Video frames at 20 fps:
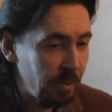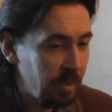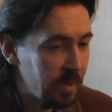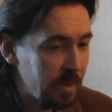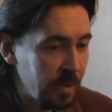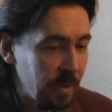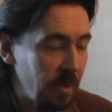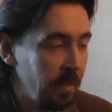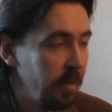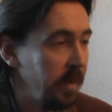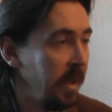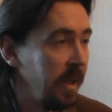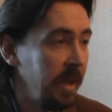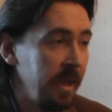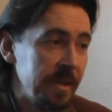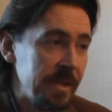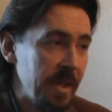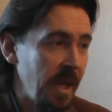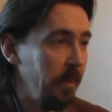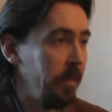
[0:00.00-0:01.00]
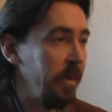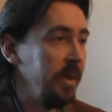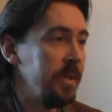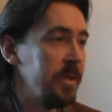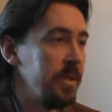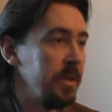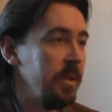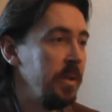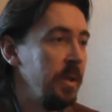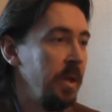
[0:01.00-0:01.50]
told me he is happy
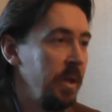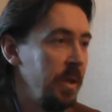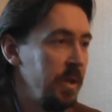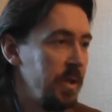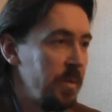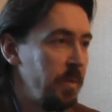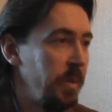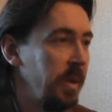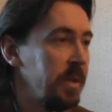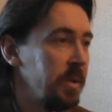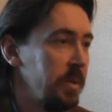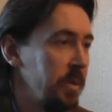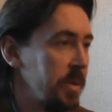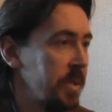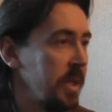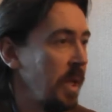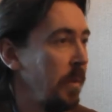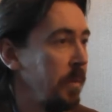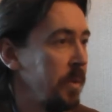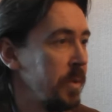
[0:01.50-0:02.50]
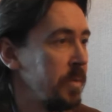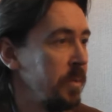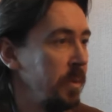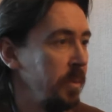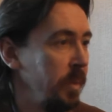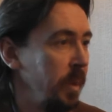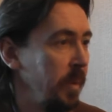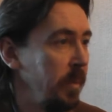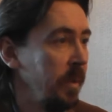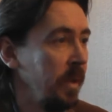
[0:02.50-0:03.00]
to speak to
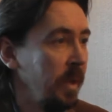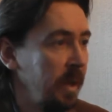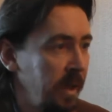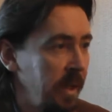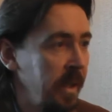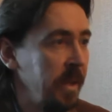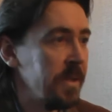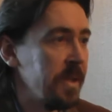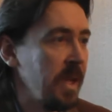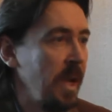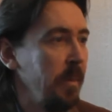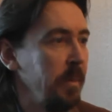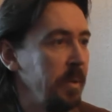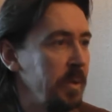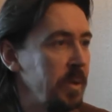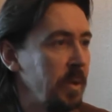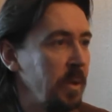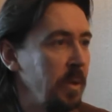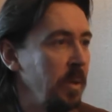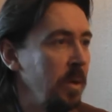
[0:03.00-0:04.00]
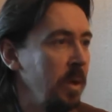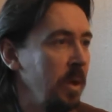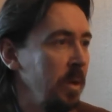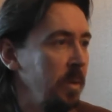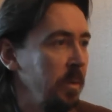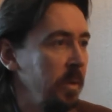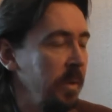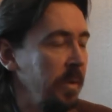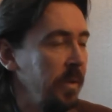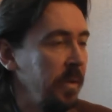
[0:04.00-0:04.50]
establishment people, and he is happy to go
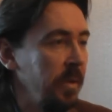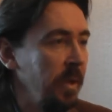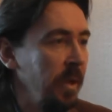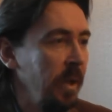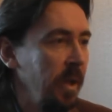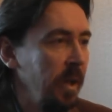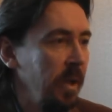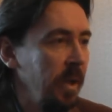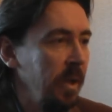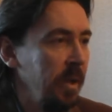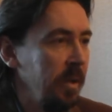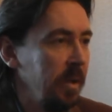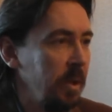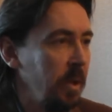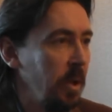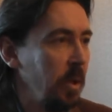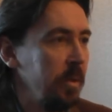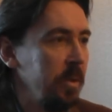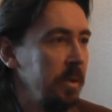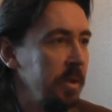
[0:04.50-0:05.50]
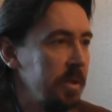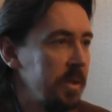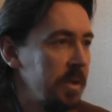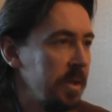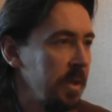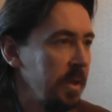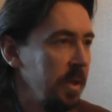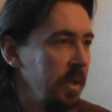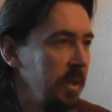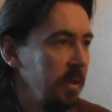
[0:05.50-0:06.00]
along with the
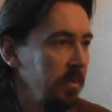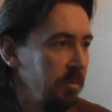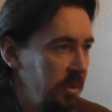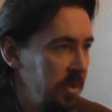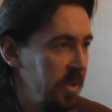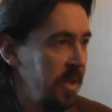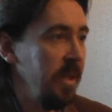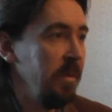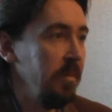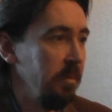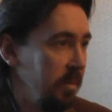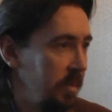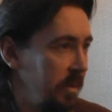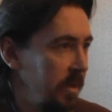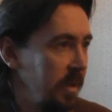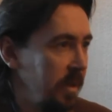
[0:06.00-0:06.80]
current regime.